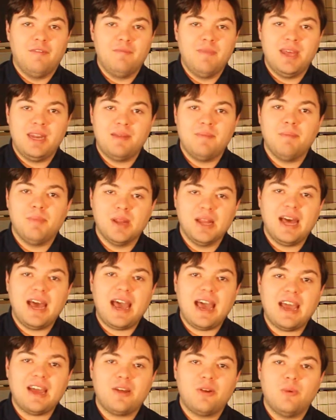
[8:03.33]
Men in
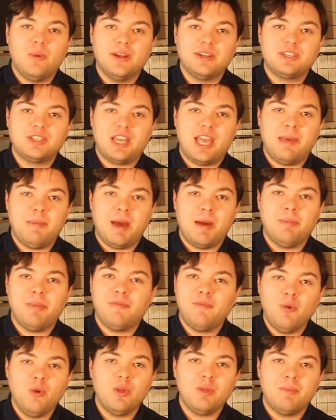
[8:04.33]
Black, which came out
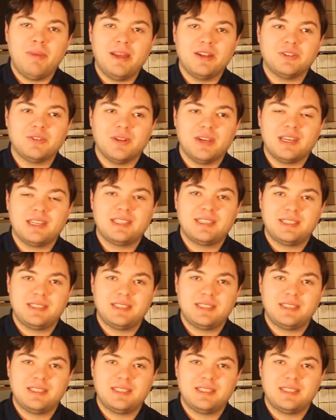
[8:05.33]
before The Matrix,